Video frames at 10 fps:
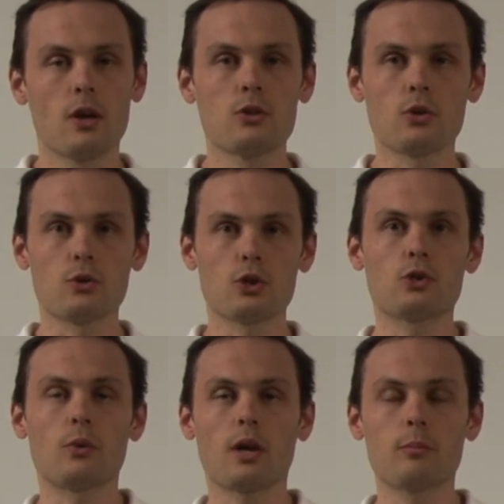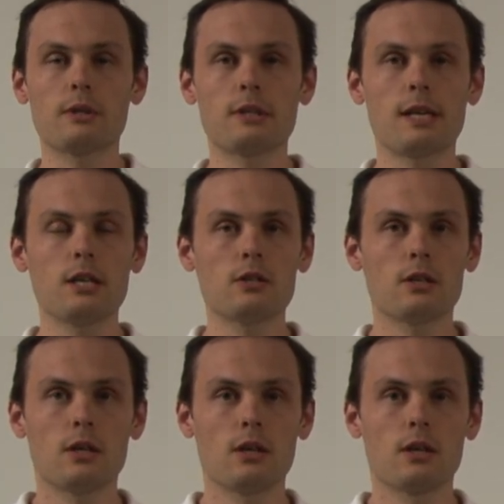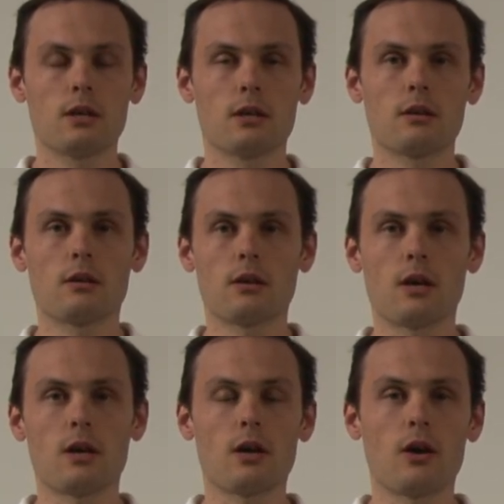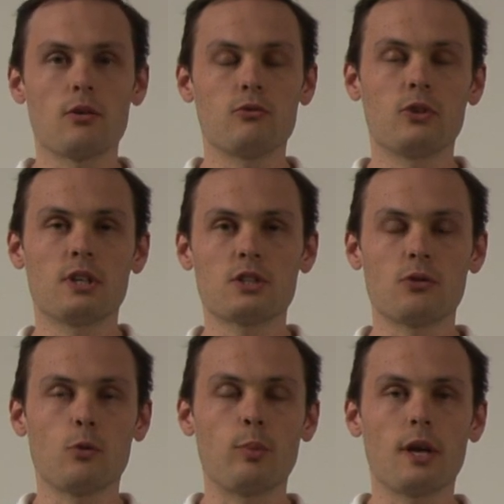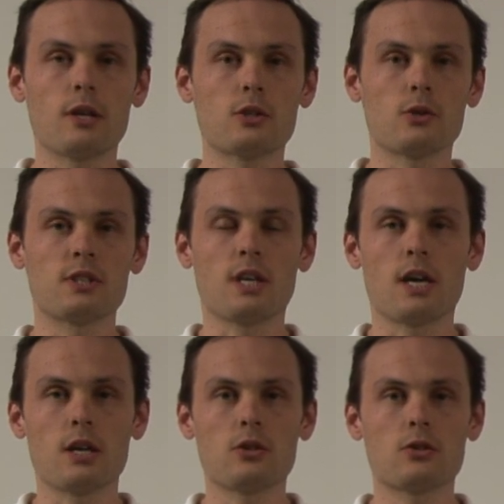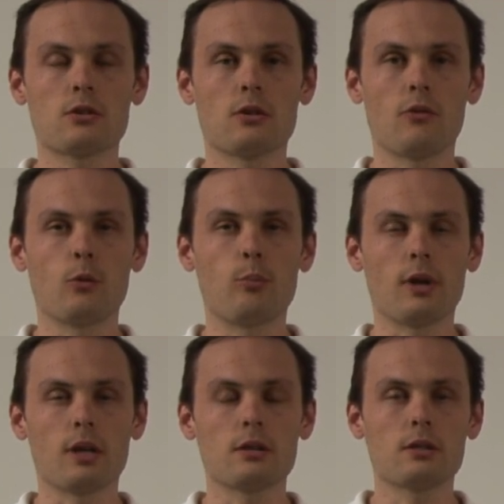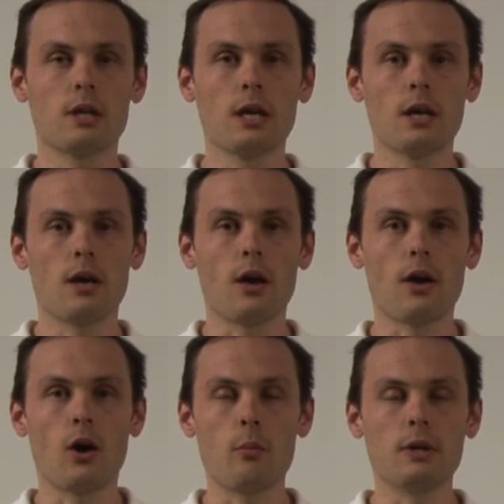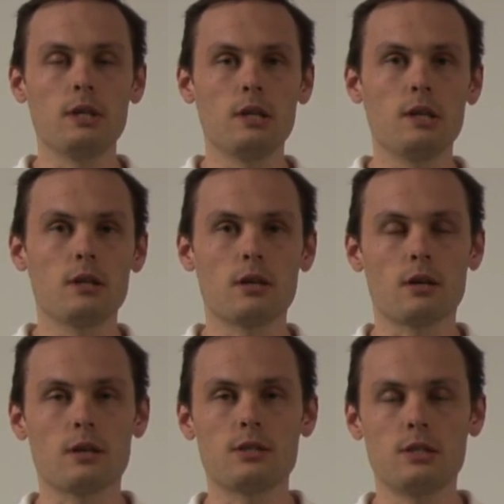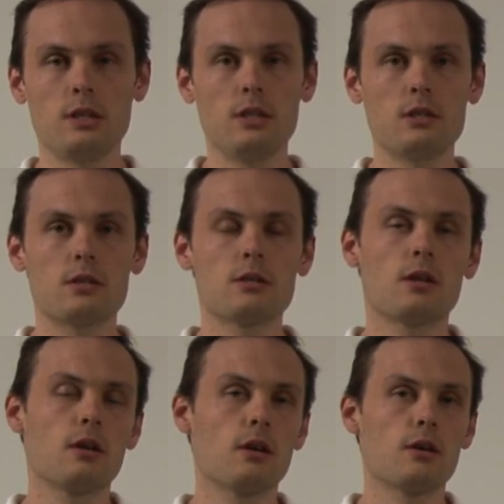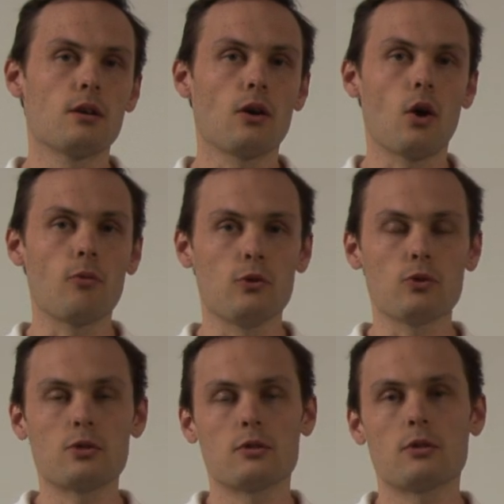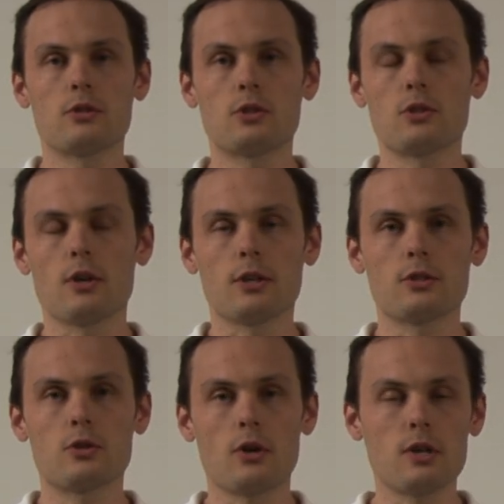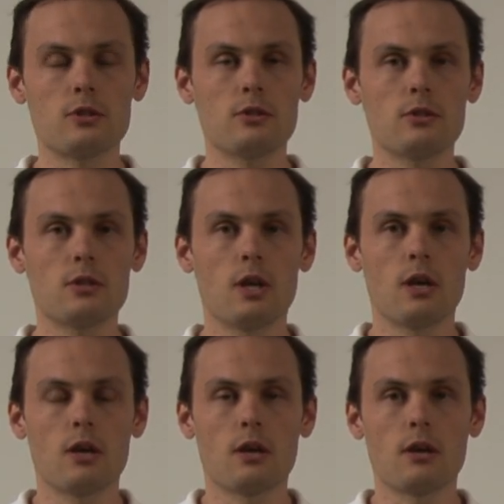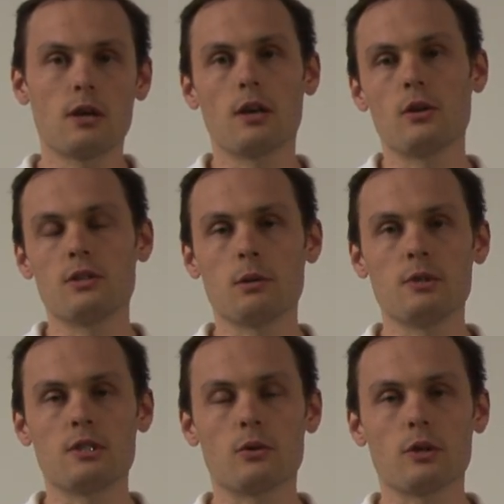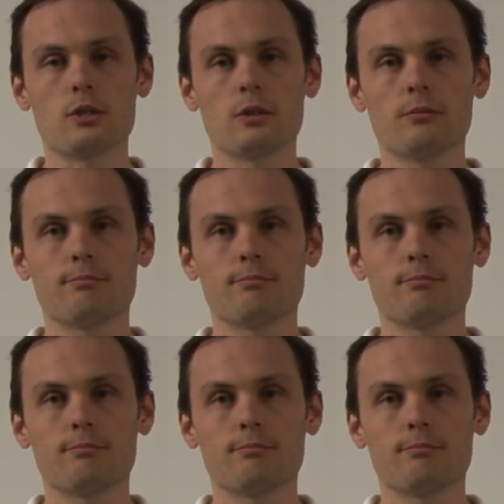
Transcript: So just to recapitulate, uh, fitness of the plants, the size of the plant, uh, how many uh, seeds, obvious uh, stresses, and glutamine secretion.